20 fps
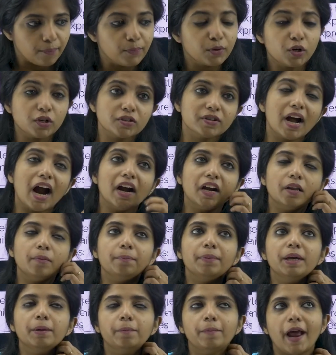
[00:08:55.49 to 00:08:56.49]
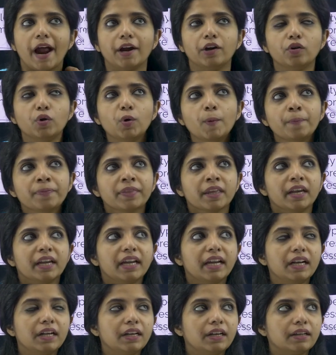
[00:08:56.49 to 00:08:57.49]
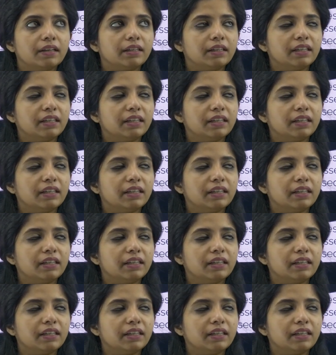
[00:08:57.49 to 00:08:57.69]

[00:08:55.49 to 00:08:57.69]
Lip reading: Because garden pea plant, no, it